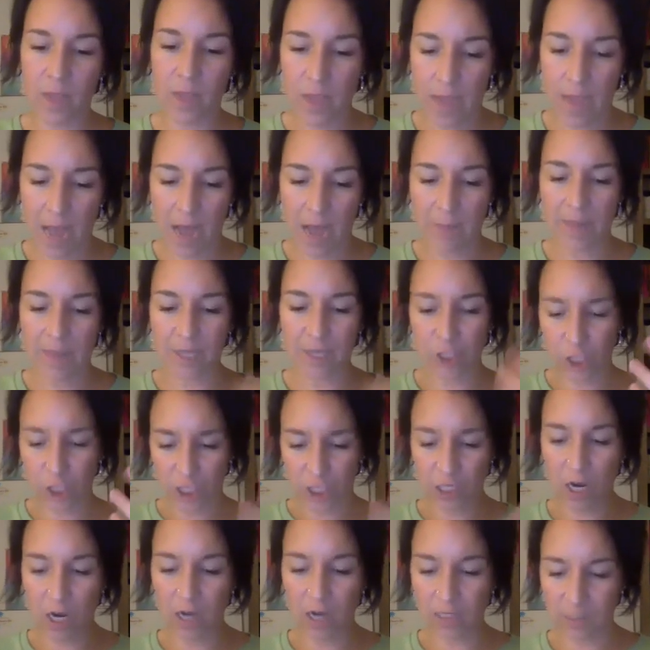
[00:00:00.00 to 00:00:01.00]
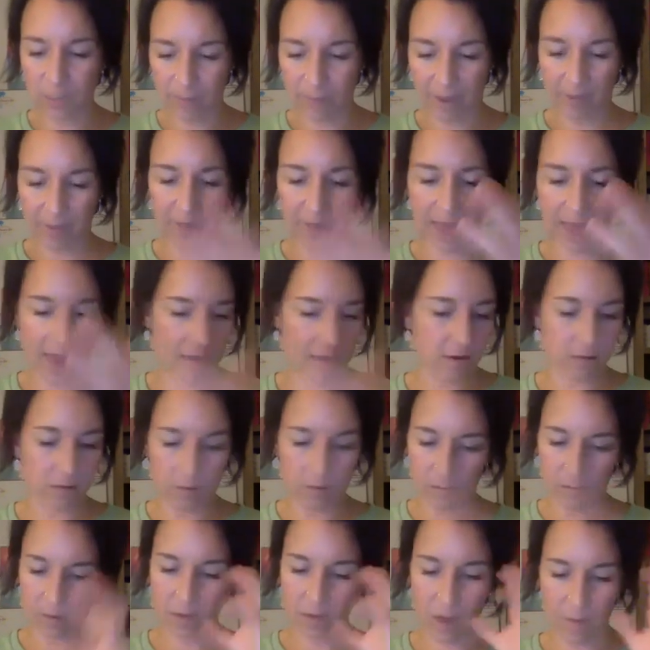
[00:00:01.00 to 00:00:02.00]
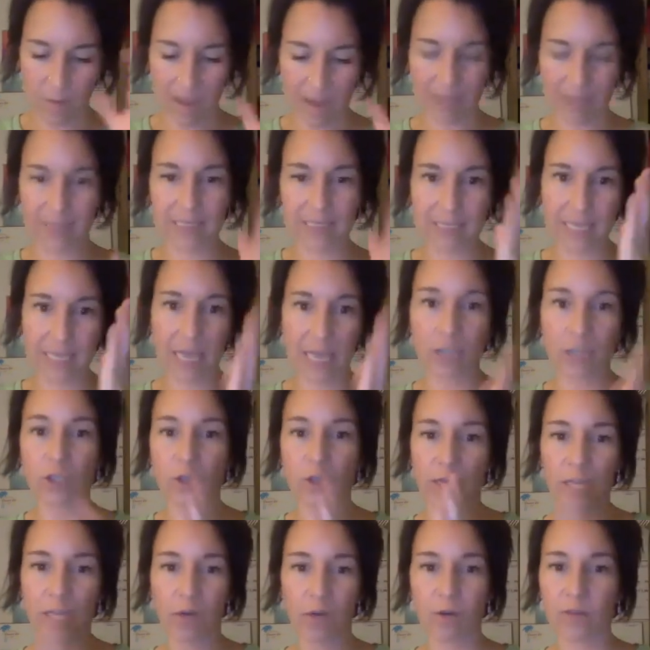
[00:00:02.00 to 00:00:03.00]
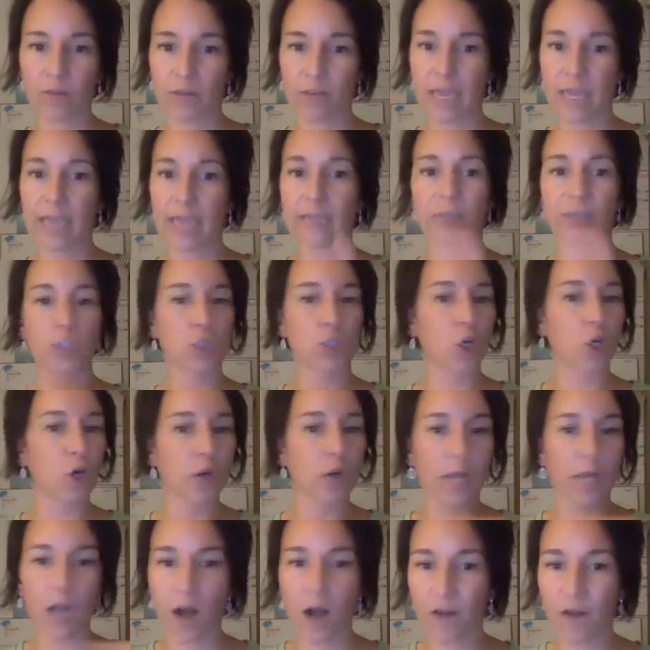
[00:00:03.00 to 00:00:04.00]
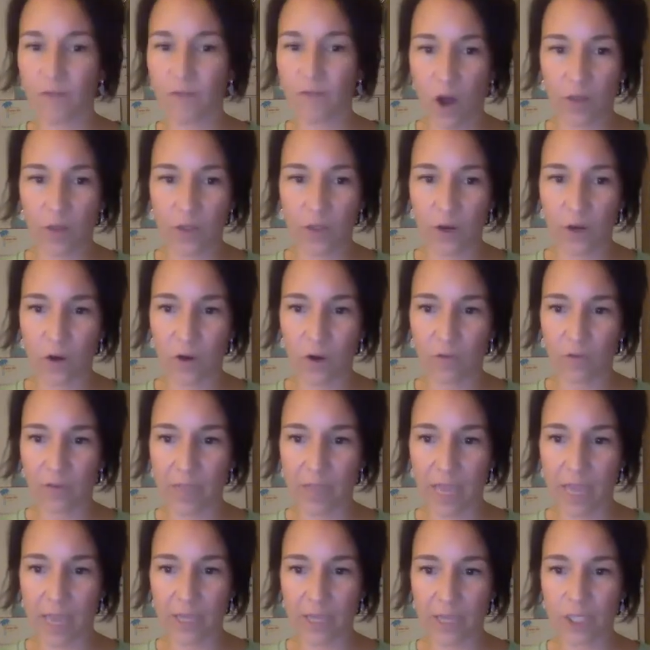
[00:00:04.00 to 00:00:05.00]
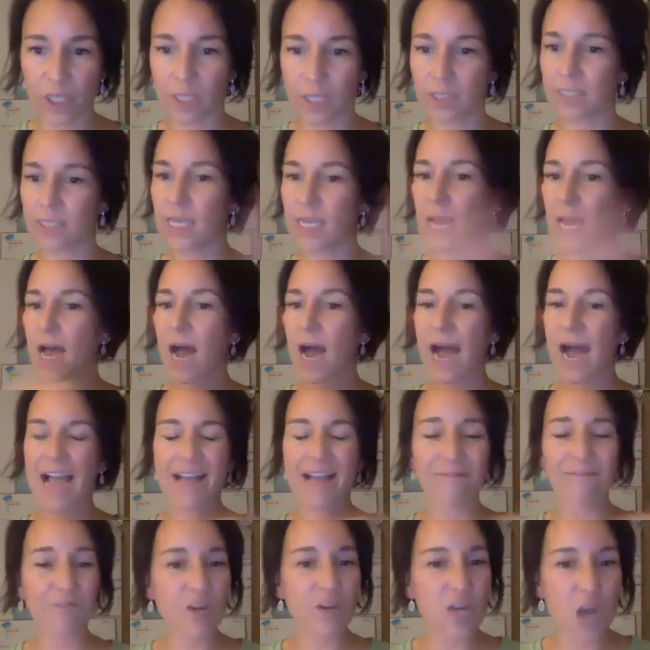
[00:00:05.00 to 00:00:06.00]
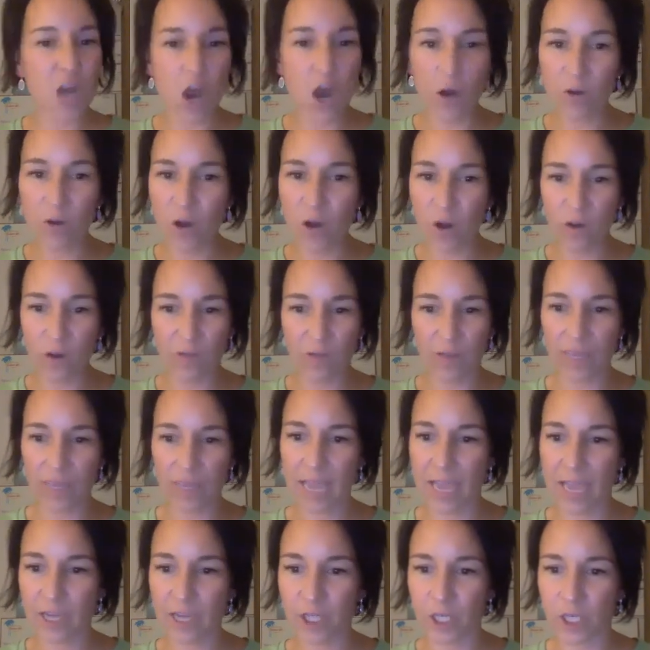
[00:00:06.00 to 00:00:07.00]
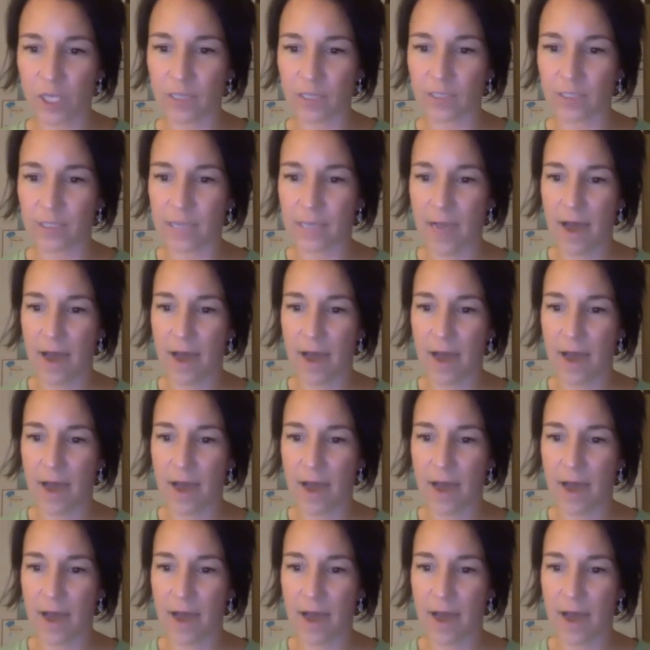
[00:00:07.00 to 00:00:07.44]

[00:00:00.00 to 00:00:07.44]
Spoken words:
and she talks about that, about scheduling your things, turning off all the notifications. I have no notifications.